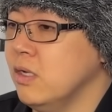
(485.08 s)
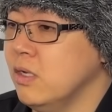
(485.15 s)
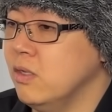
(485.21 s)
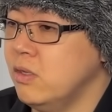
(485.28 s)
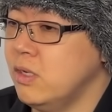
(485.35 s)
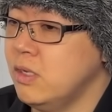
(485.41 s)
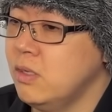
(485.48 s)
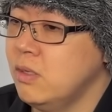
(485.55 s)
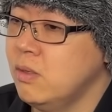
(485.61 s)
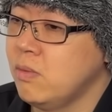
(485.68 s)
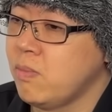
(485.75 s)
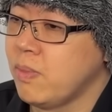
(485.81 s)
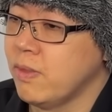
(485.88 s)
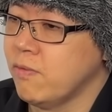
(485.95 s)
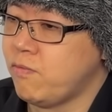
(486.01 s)
And
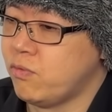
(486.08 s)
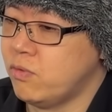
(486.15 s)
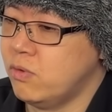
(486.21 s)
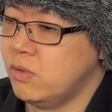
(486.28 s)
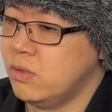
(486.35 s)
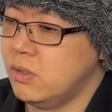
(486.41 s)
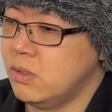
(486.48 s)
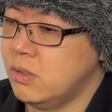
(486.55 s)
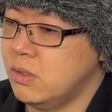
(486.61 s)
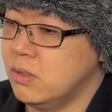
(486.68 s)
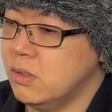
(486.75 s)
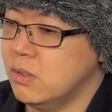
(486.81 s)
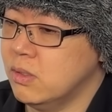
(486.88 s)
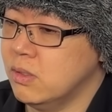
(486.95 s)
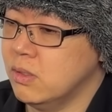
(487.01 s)
then
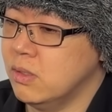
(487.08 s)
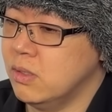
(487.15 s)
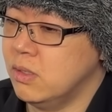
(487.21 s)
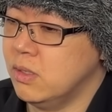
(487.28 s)
for